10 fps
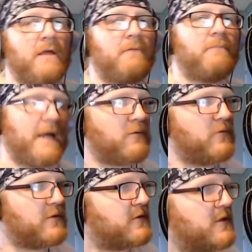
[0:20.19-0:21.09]
it back
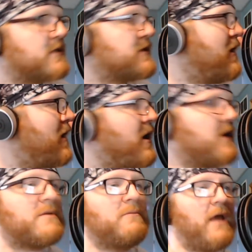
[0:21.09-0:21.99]
with this
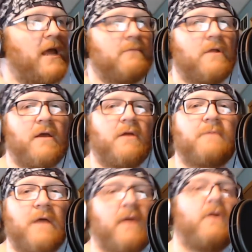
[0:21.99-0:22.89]
awesome game lineup
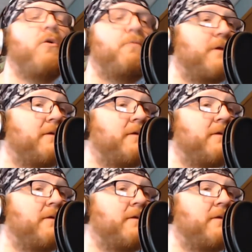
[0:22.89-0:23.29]
that I hope that